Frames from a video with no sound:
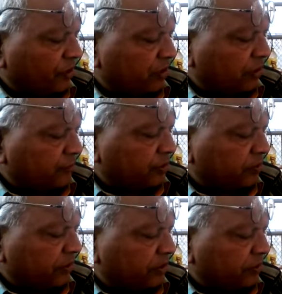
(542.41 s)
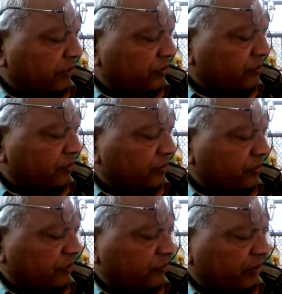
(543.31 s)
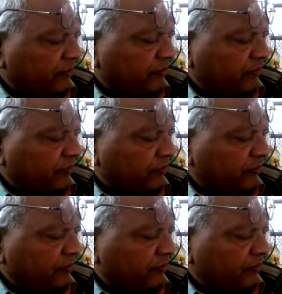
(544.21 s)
lump sum itemized contract, bill of